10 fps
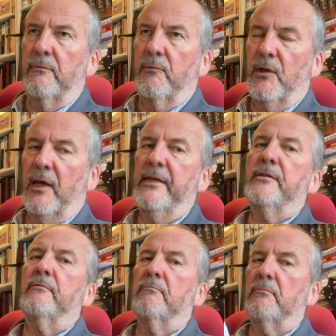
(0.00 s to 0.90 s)
Light,
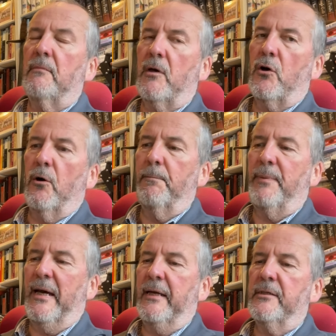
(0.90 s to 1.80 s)

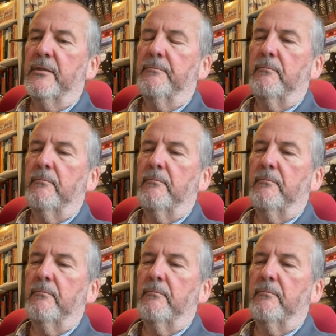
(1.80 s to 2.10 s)
compact.